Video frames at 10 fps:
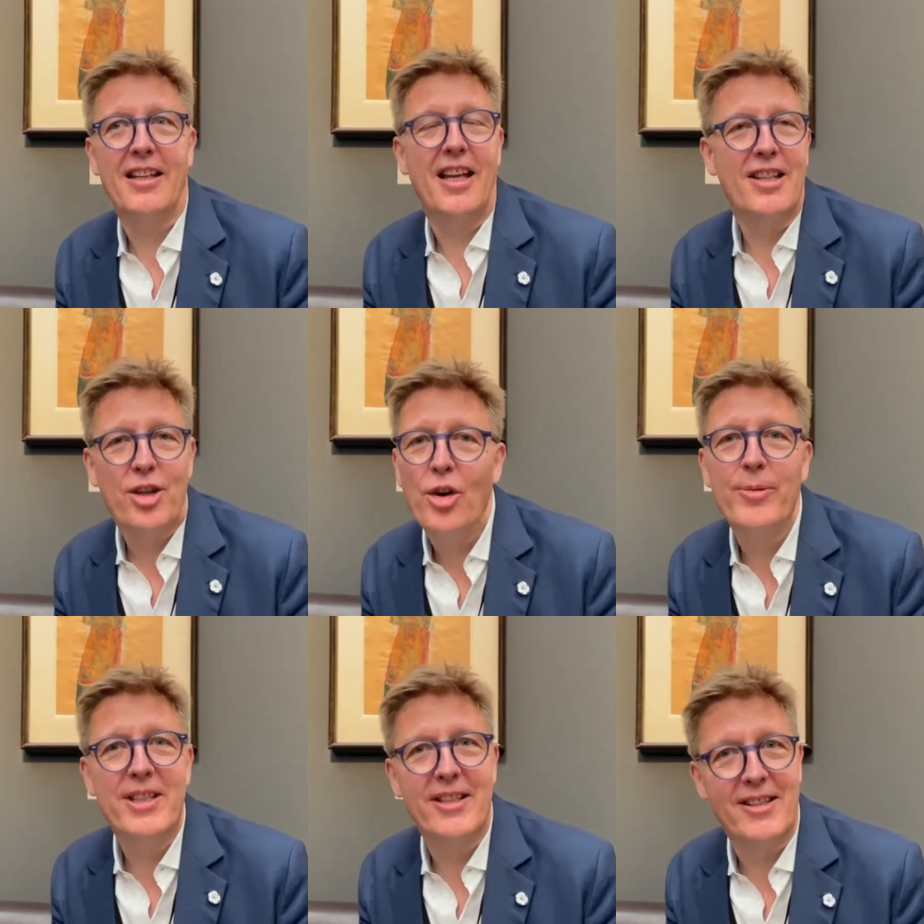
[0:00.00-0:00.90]
It's
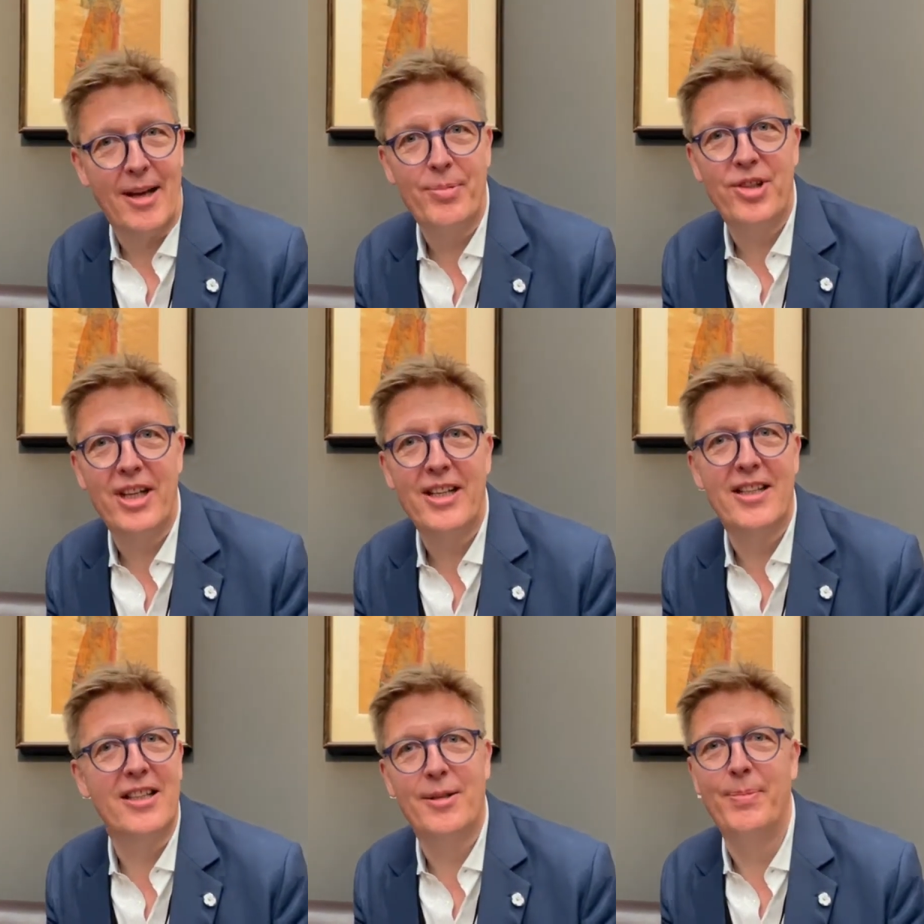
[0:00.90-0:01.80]
always a
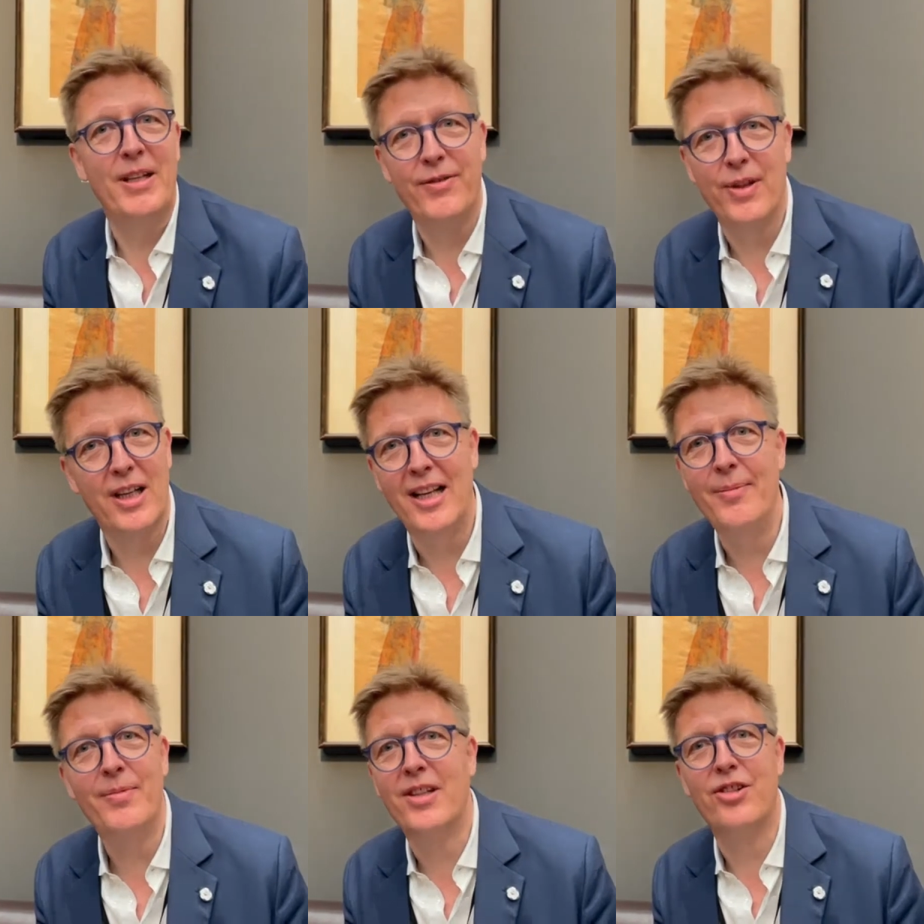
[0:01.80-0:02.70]
subject. It's been for
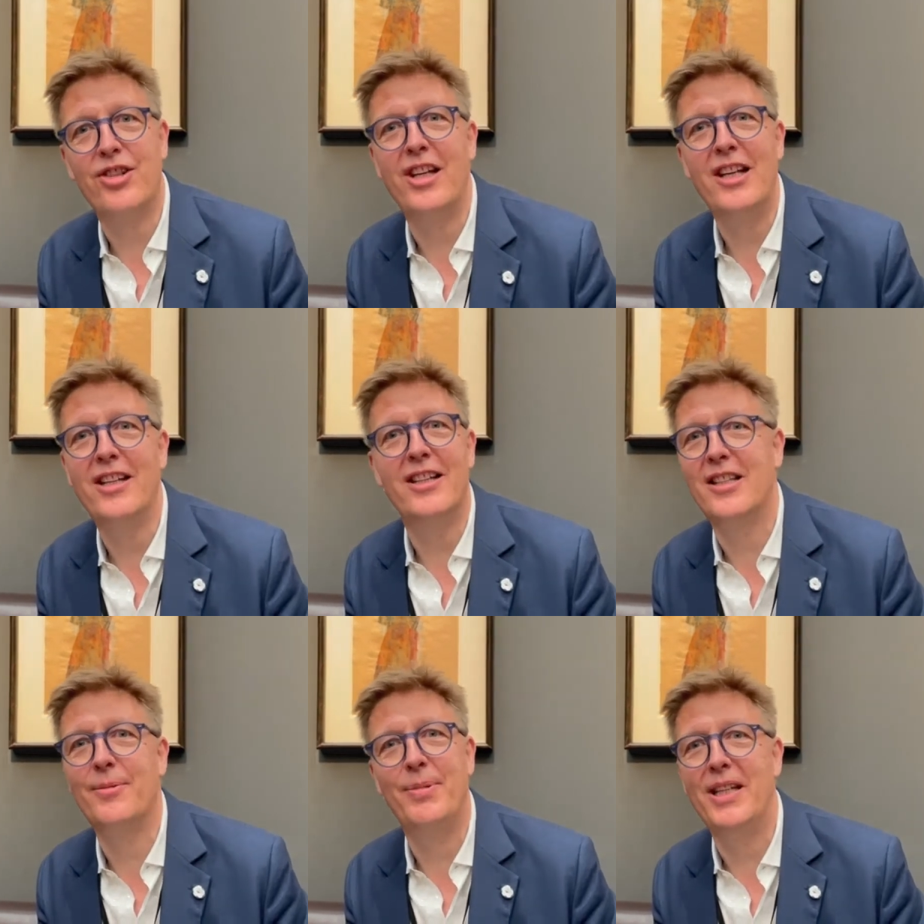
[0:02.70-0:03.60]
Klimt and Schiele,
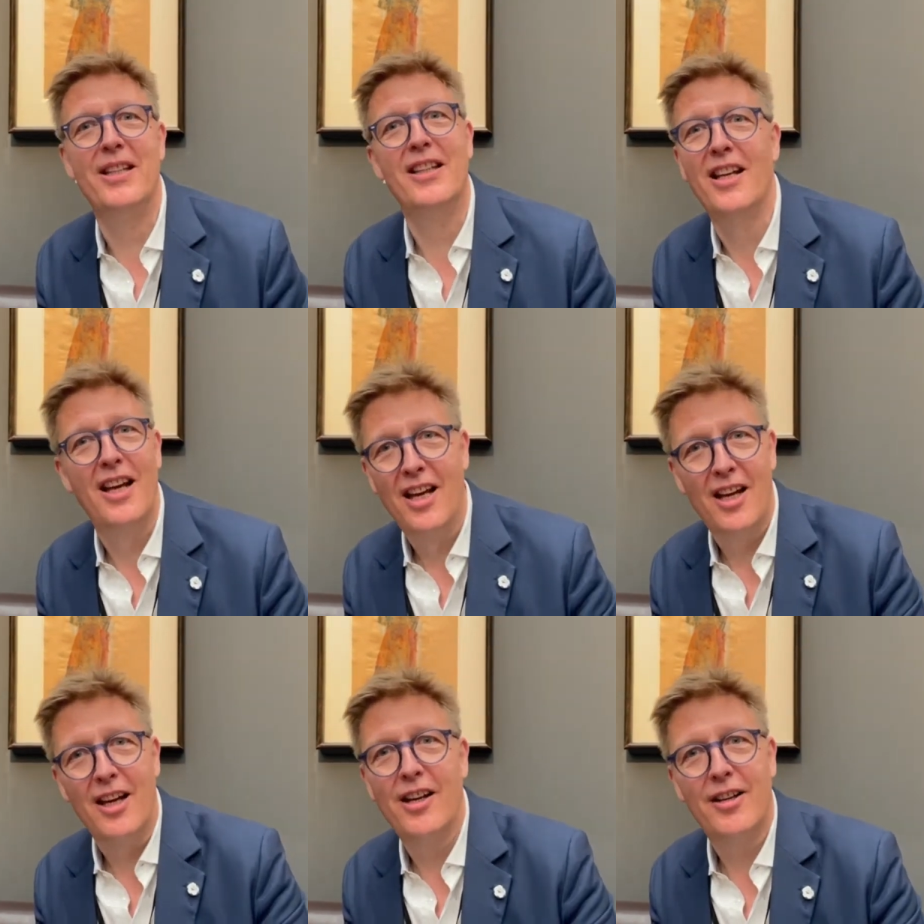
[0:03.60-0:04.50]
it's been
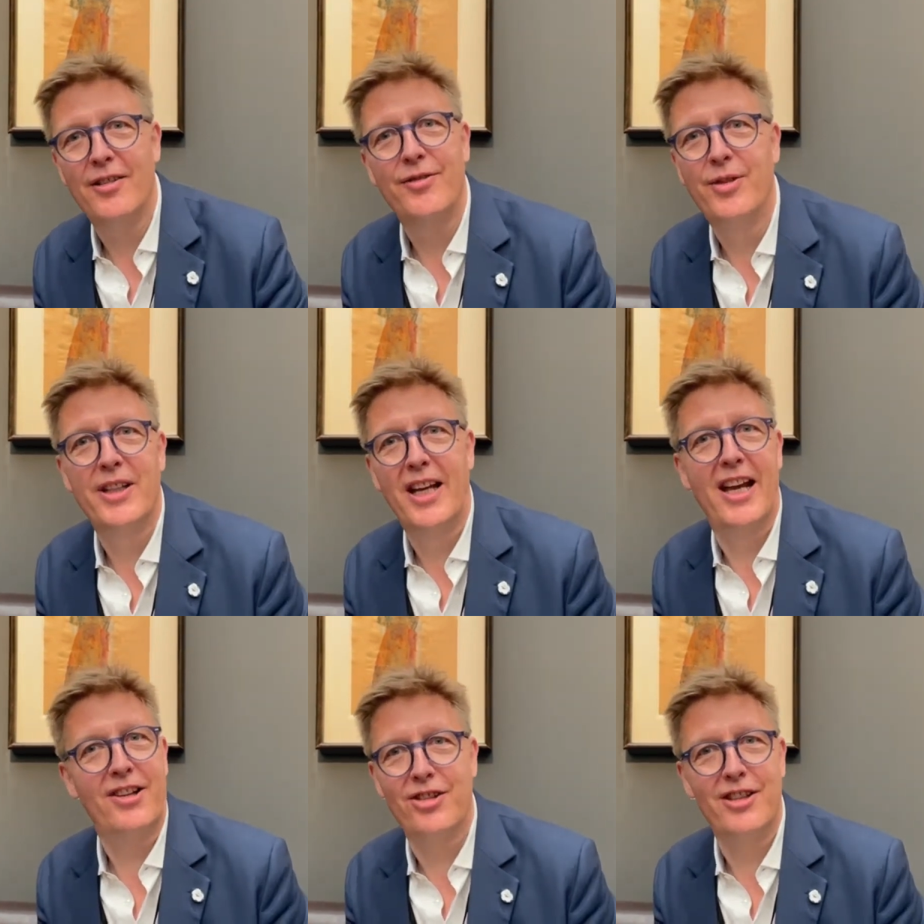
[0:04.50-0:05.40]
for the
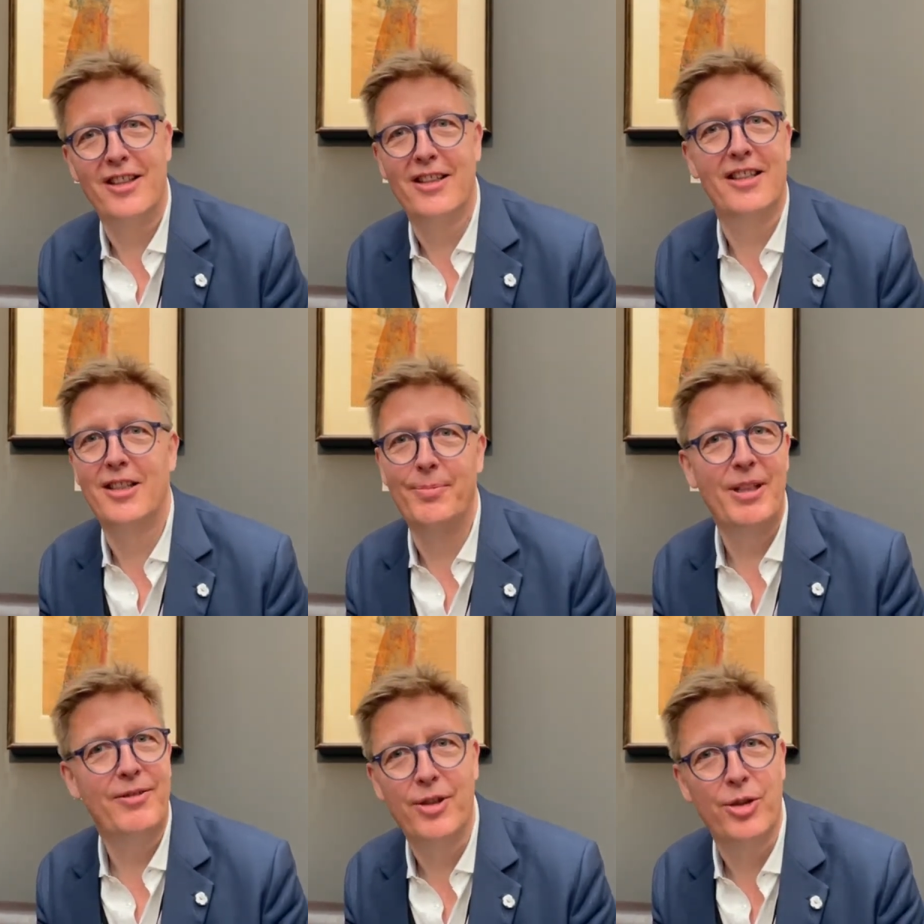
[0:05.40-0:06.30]
actionist, it's
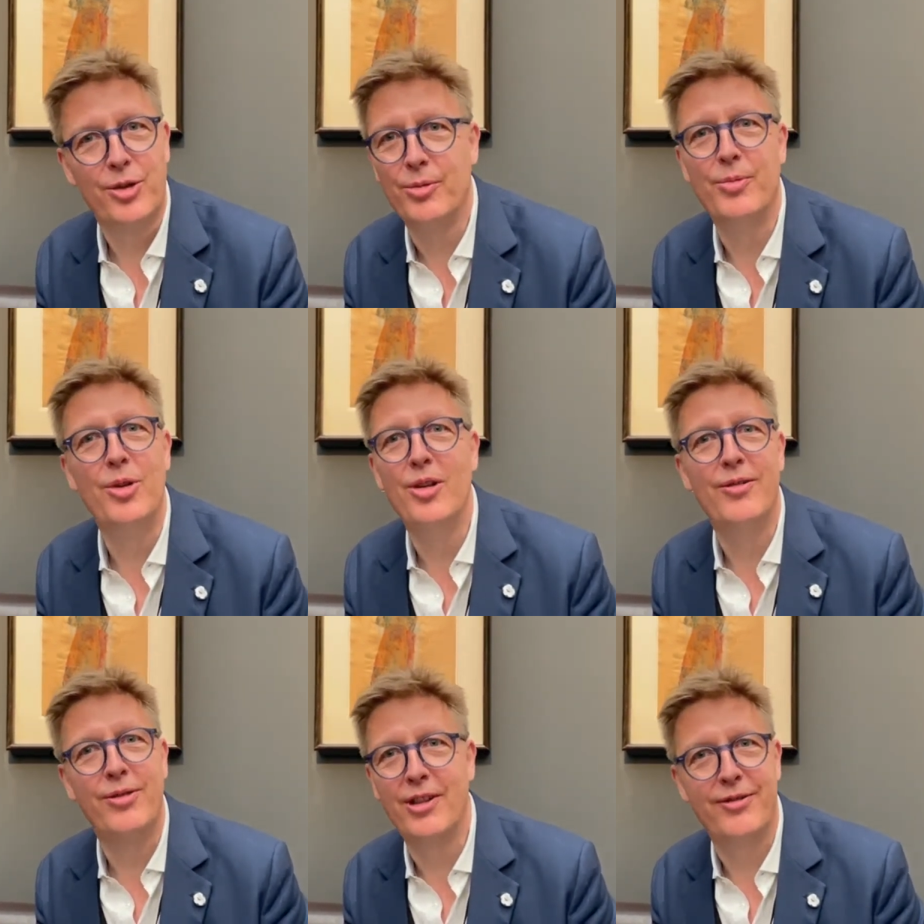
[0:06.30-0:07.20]
been for Otto
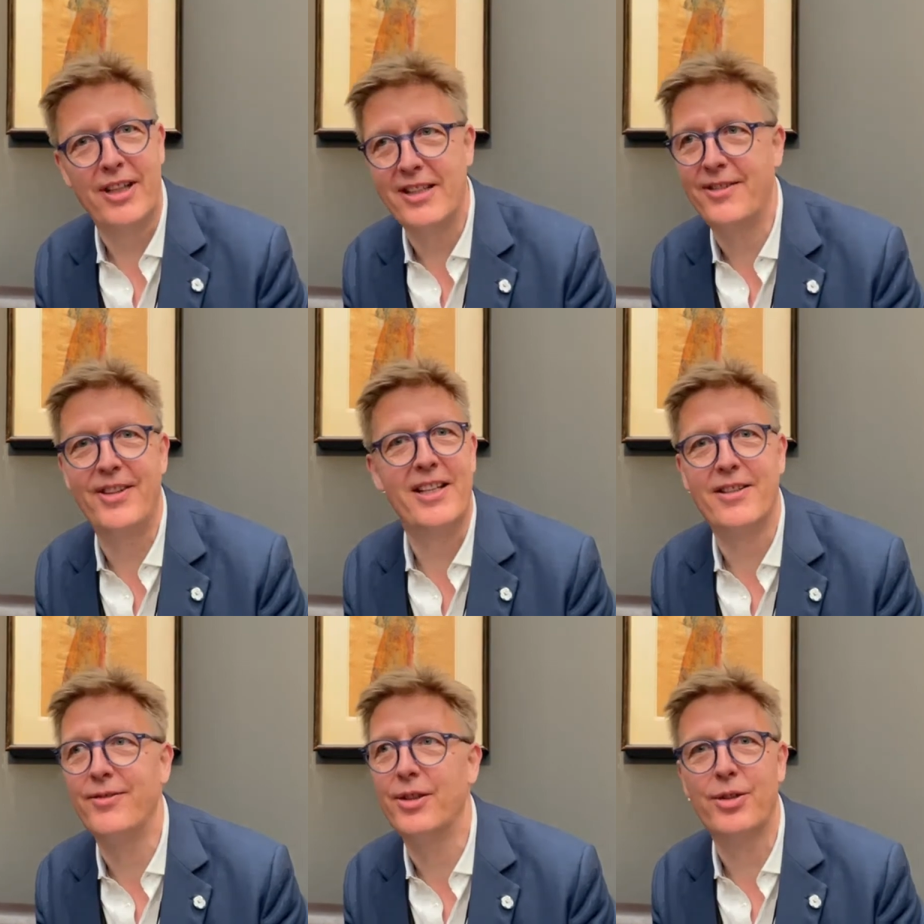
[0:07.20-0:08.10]
Mühl, for Franz
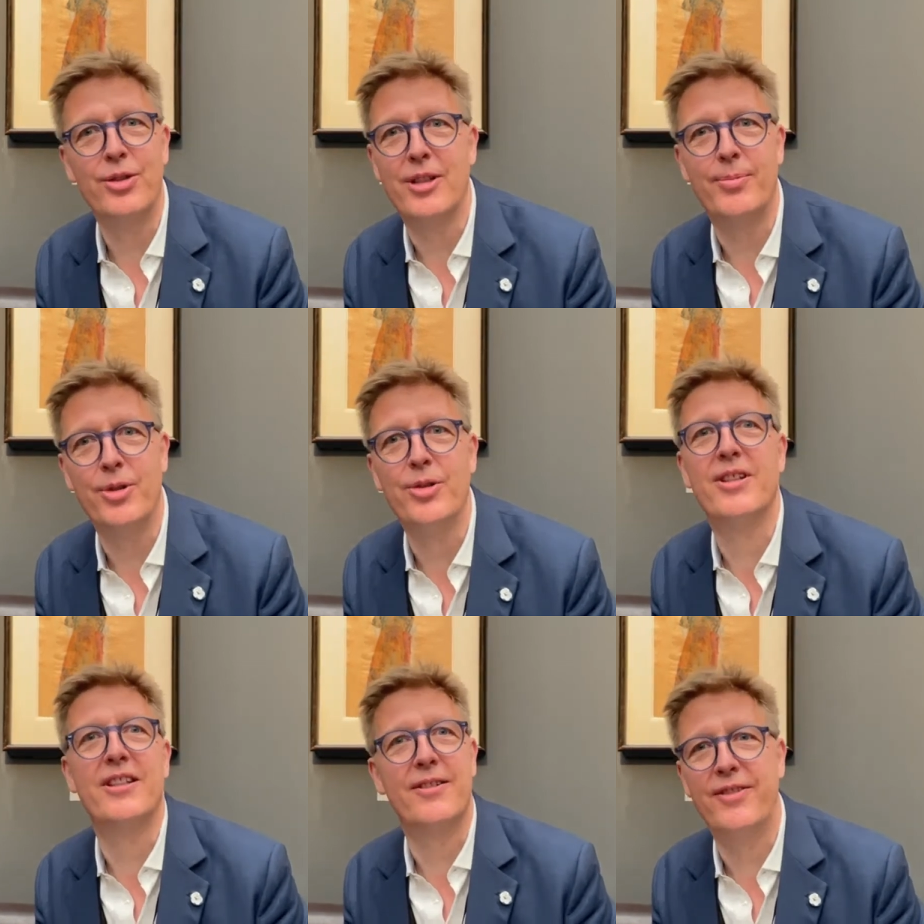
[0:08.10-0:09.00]
West, for Günter
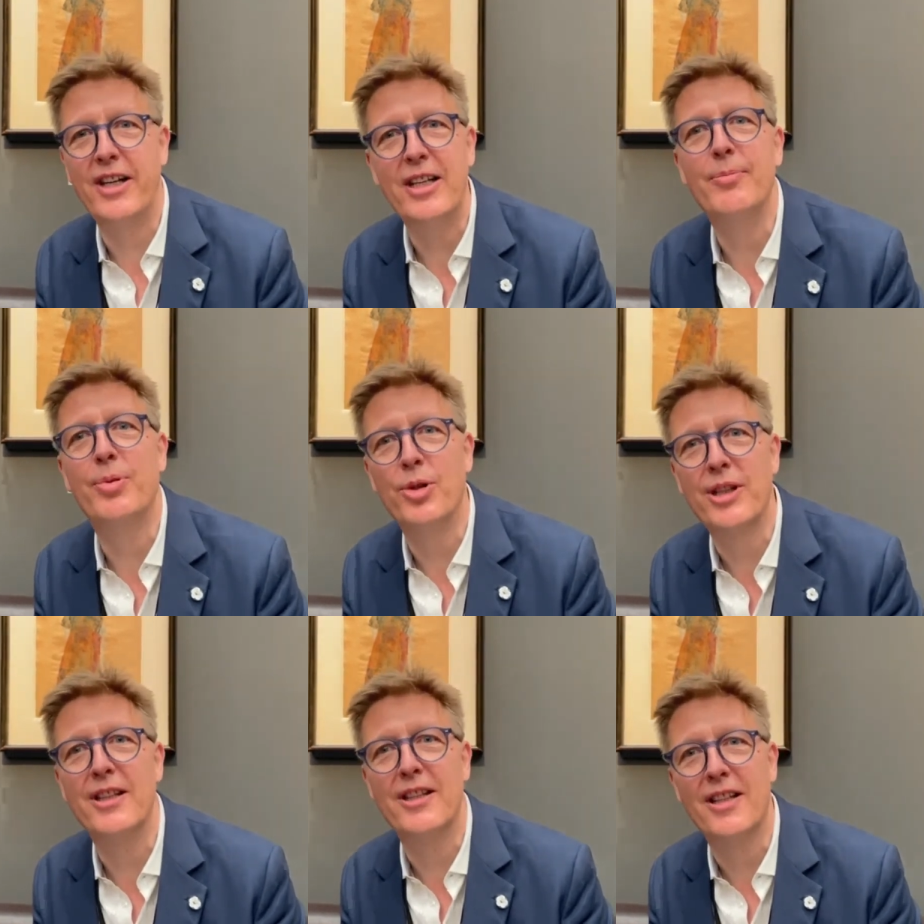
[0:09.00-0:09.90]
Bruce. It's very
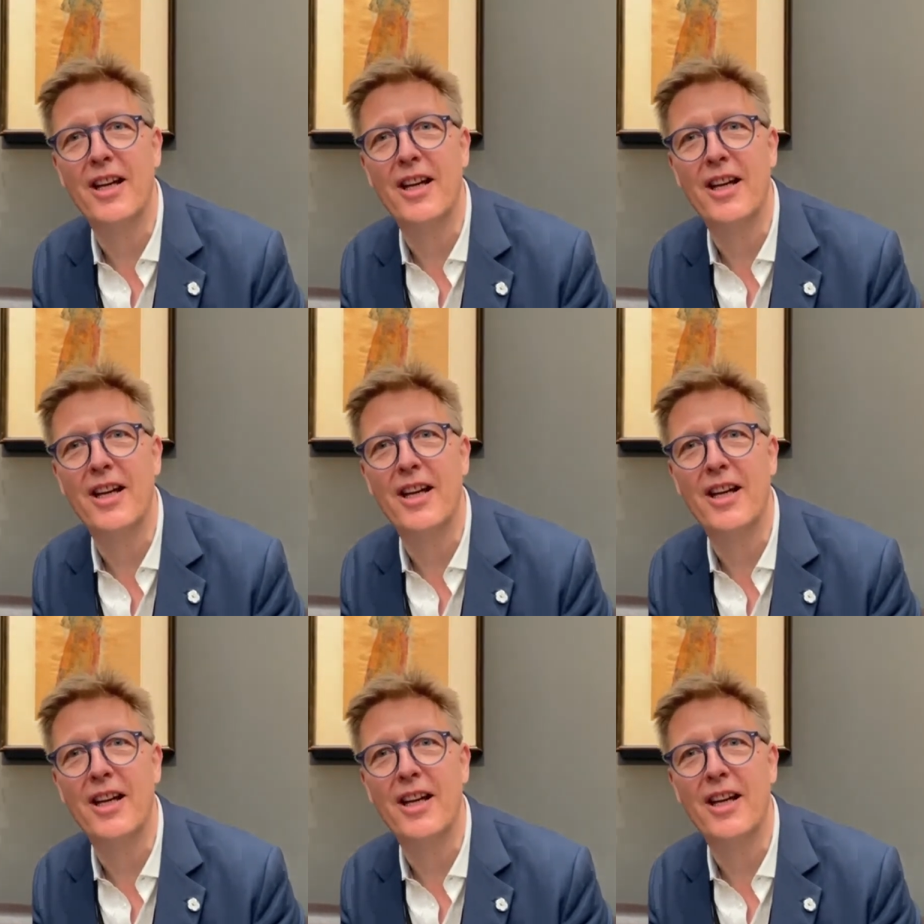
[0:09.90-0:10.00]
important.